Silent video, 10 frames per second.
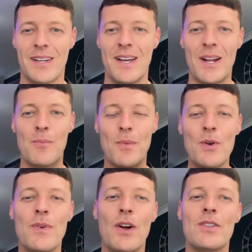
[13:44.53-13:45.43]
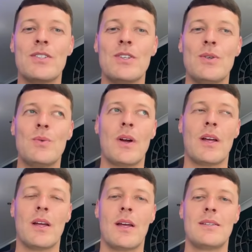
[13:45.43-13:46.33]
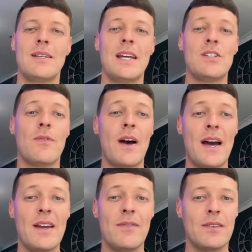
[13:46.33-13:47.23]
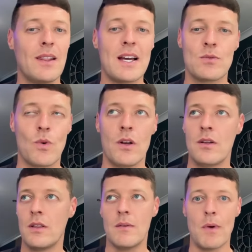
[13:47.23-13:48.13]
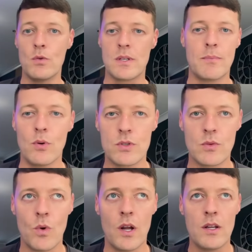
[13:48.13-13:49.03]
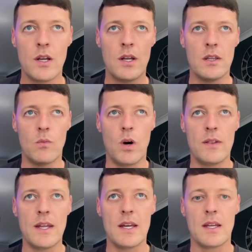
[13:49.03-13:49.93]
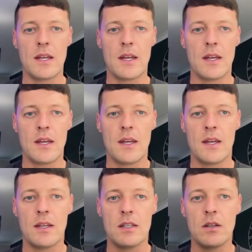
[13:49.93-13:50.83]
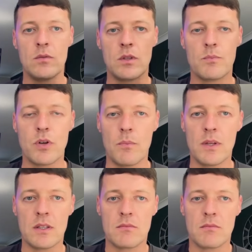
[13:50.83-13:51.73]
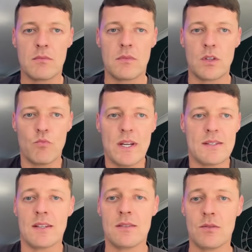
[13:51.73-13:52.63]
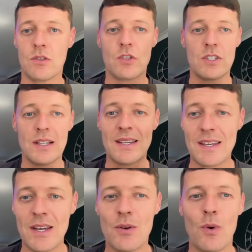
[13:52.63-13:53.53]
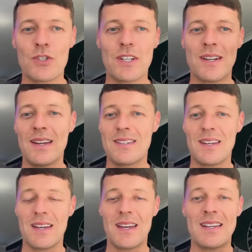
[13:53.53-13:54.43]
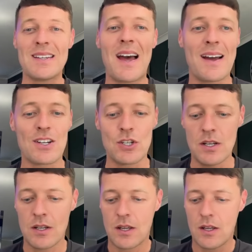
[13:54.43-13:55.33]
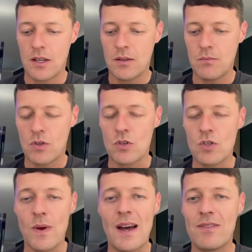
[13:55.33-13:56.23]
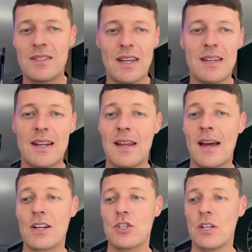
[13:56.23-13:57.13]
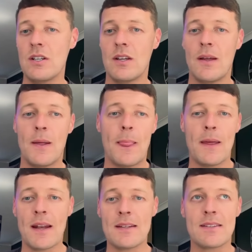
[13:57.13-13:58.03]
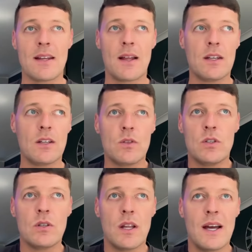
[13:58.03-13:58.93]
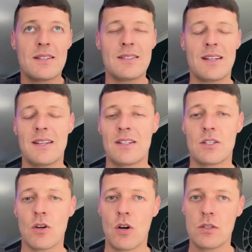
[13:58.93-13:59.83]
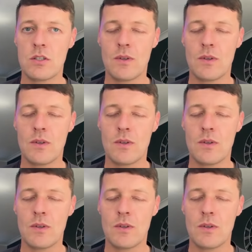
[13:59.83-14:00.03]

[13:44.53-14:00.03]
Now, moving on to stage 5, the last one, the most important one, the one that probably the reason you're still here watching this is action, because you haven't taken any action. And as I said at the start, you will